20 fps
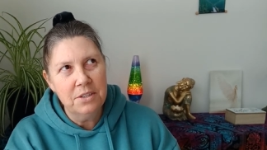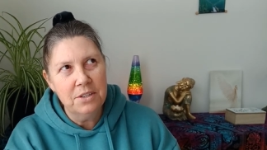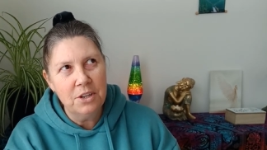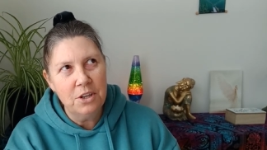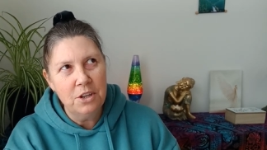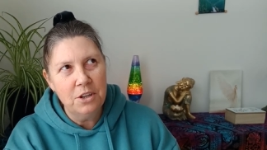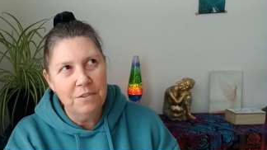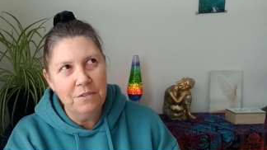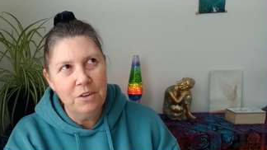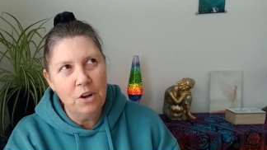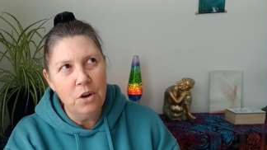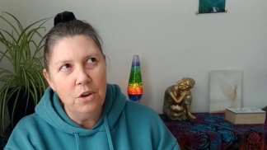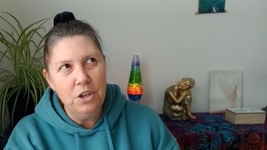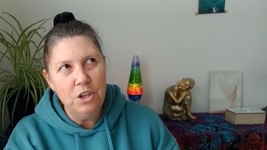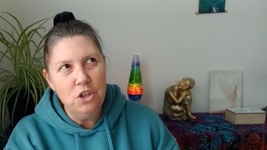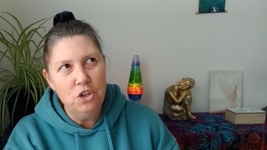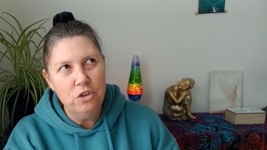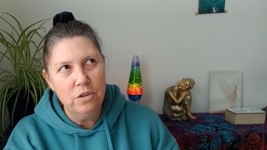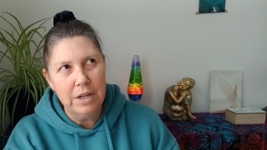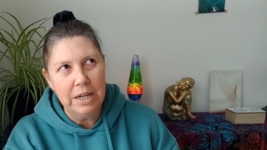So you've got
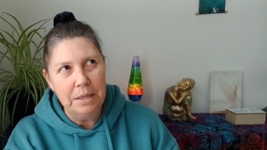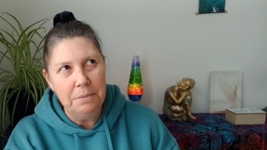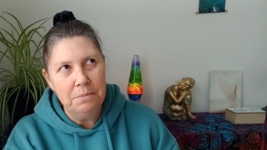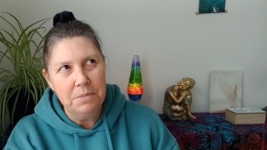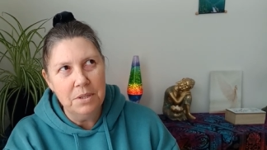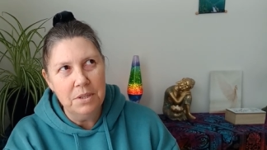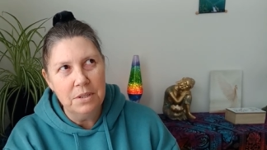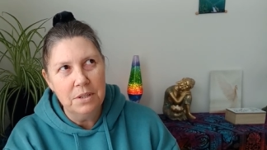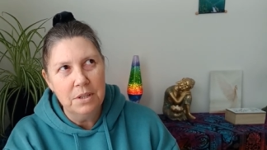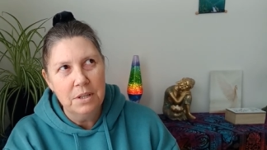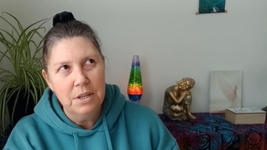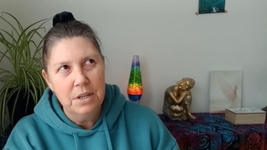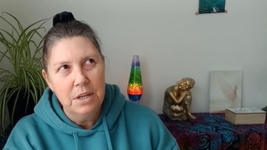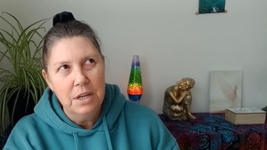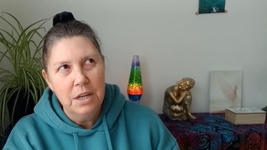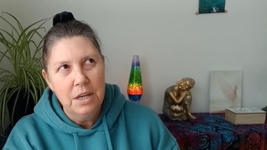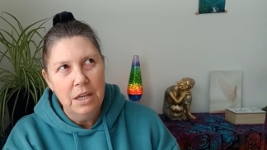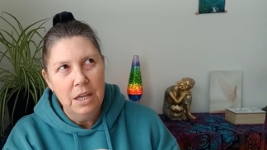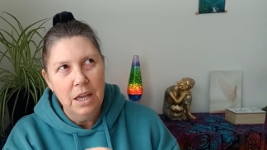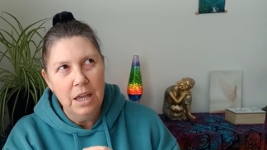your dreams
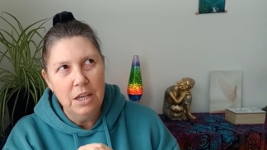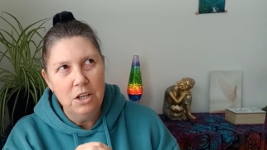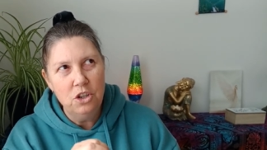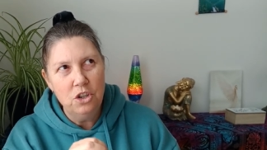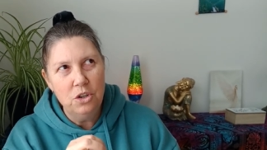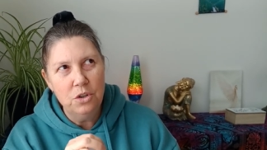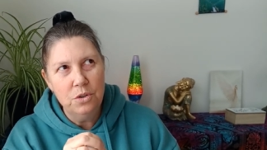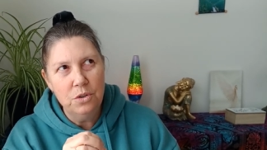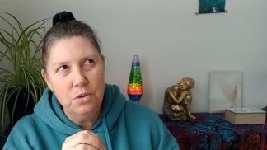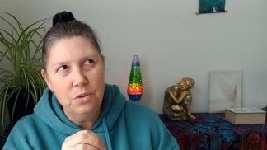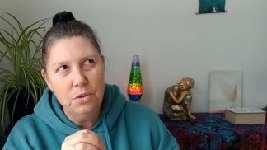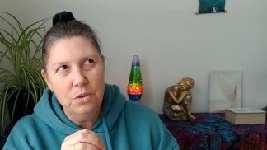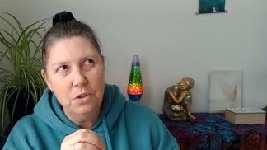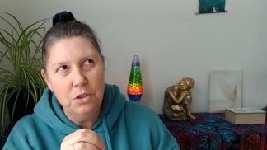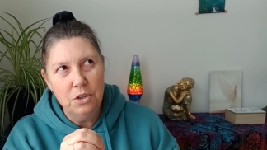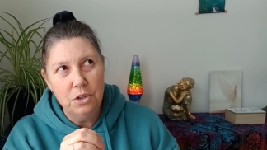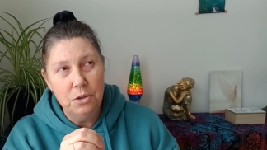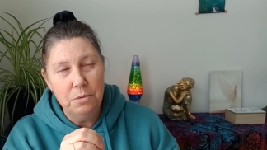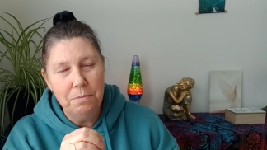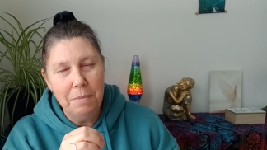and you,
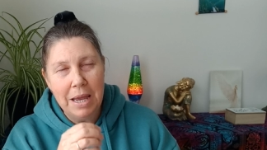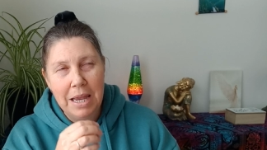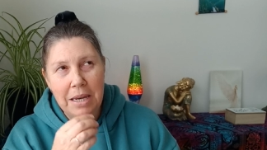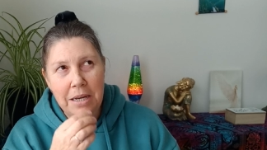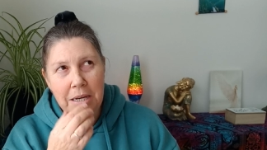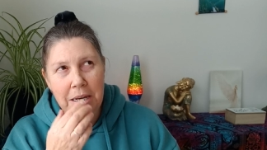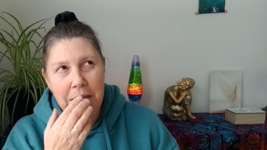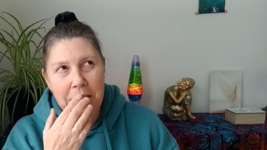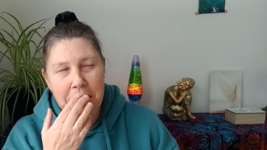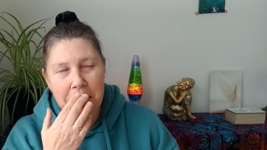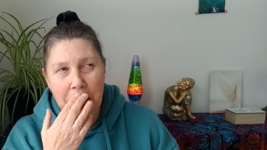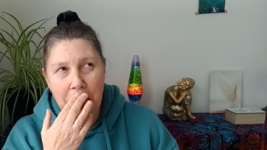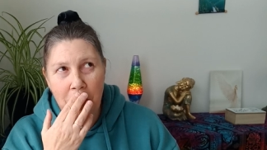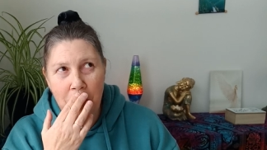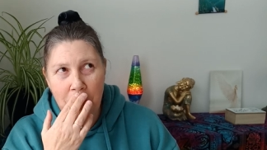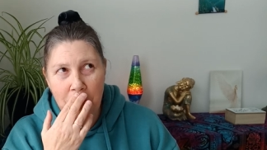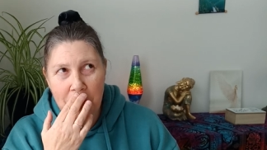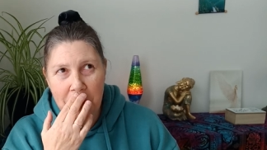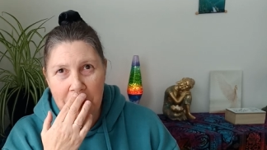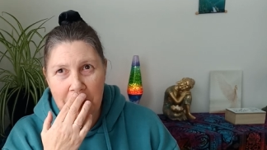you may need to
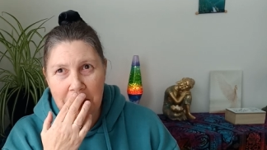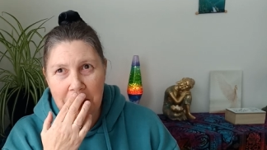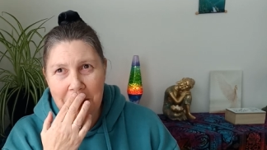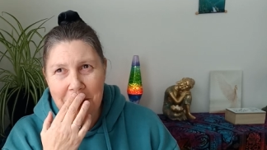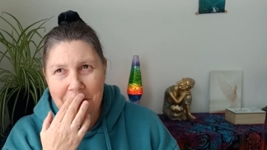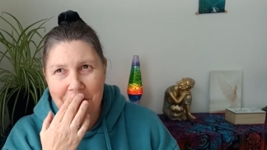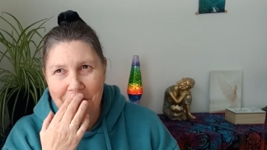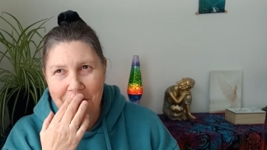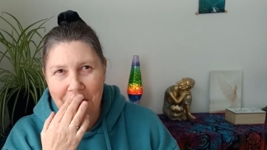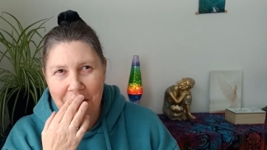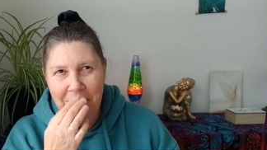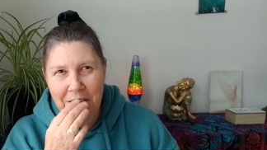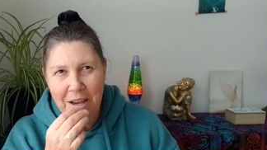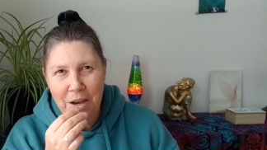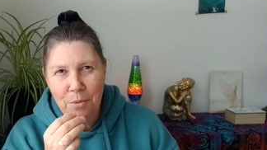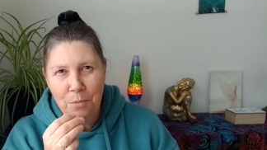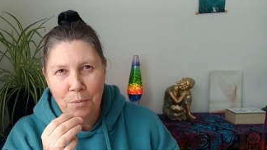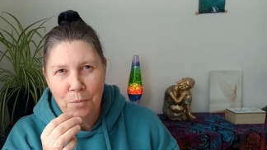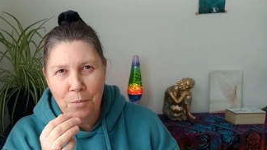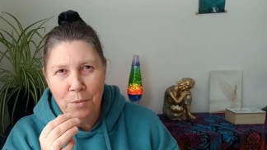go within to find
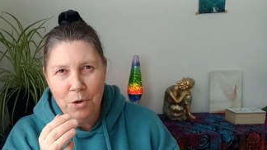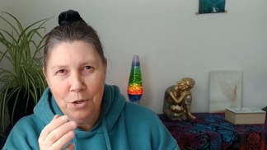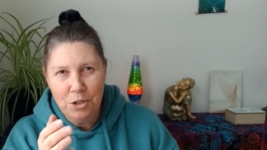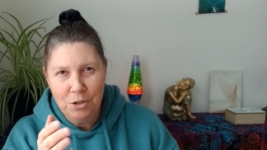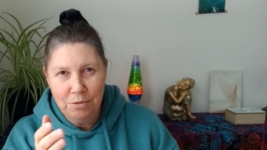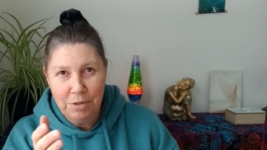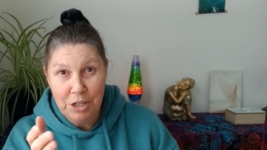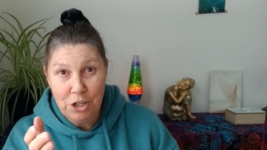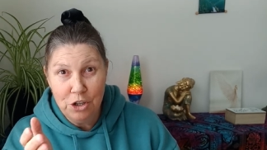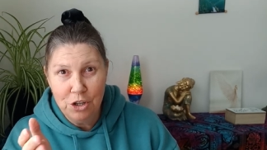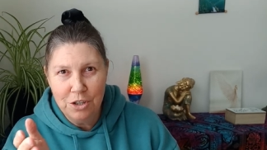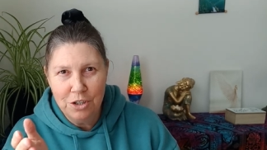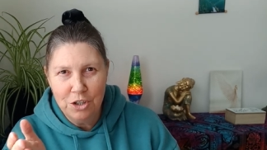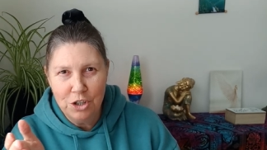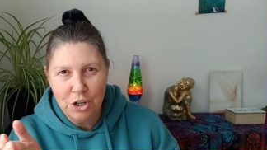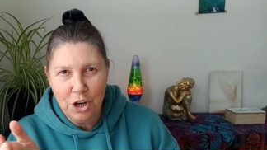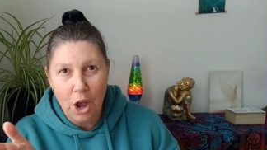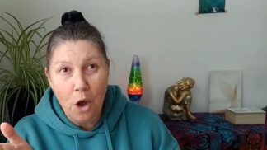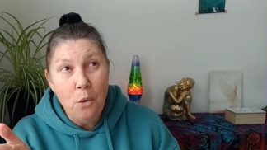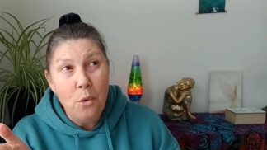out what direction
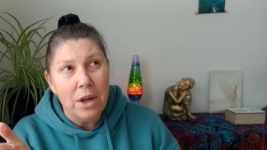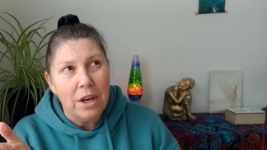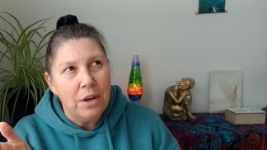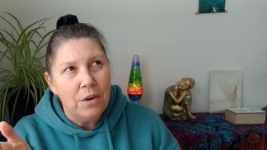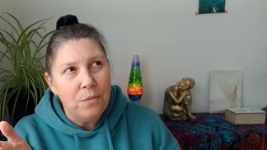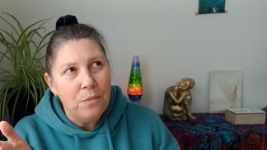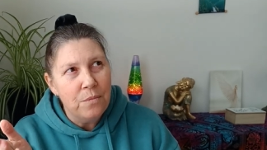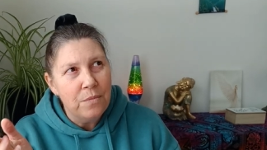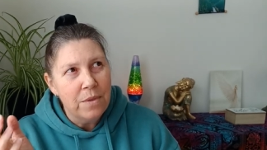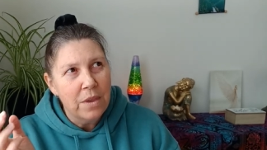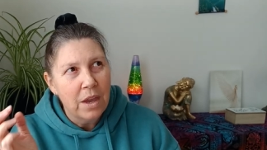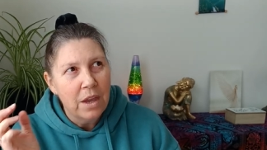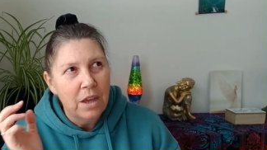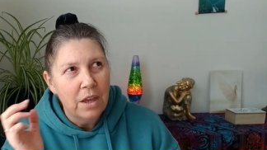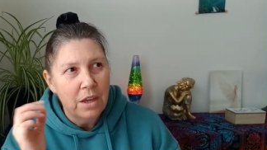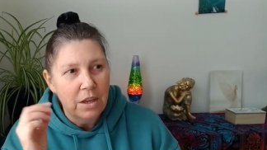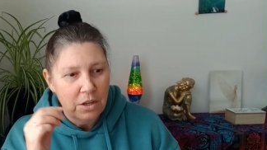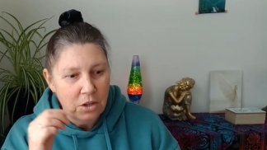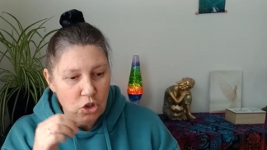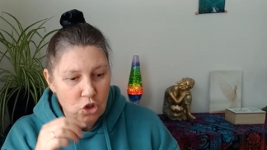to go in
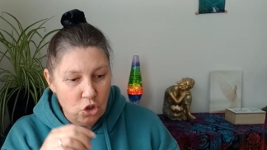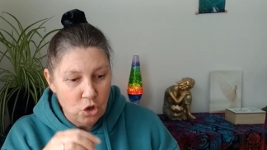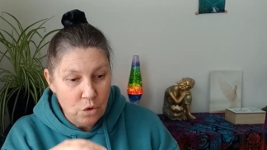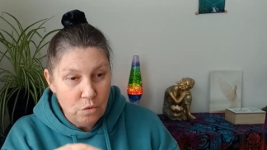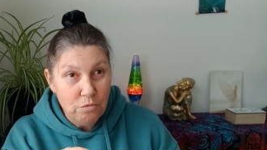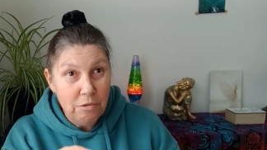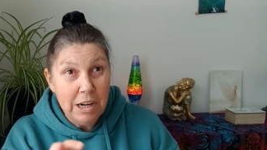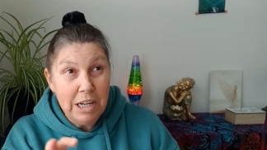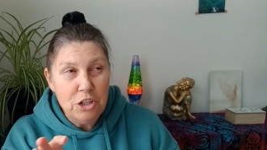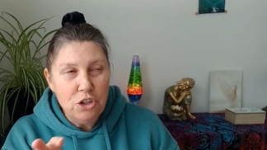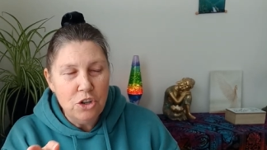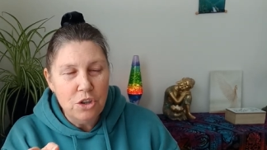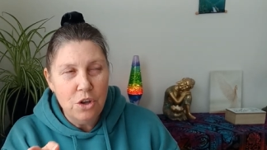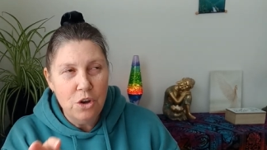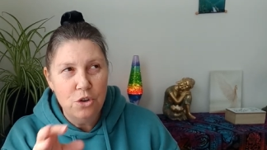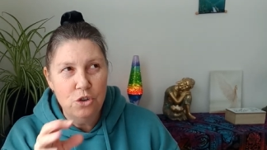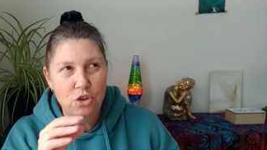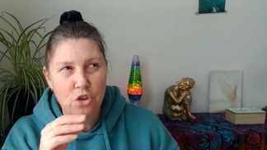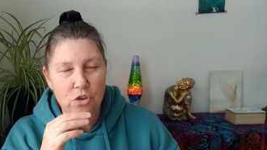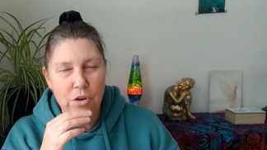to reach
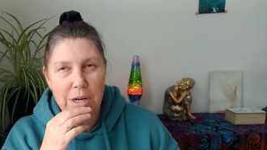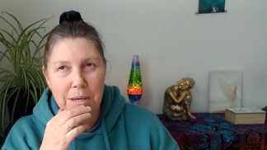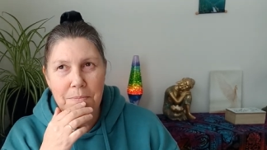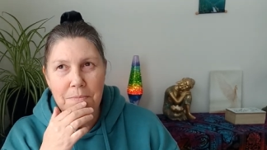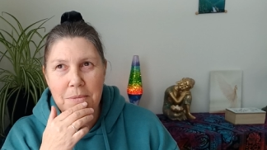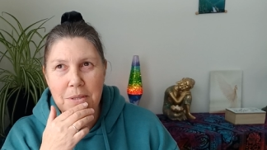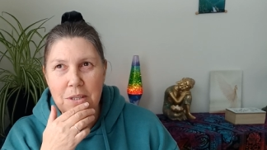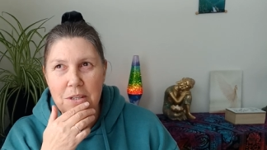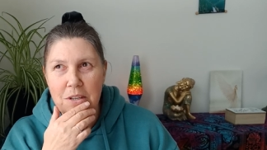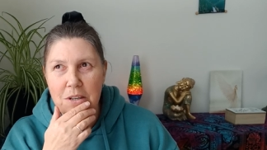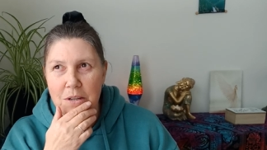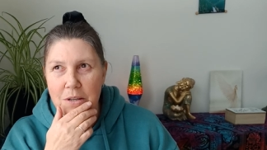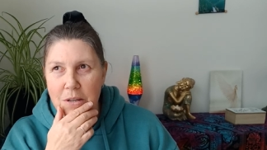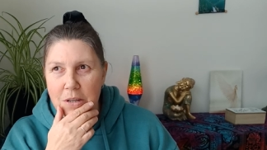those dreams.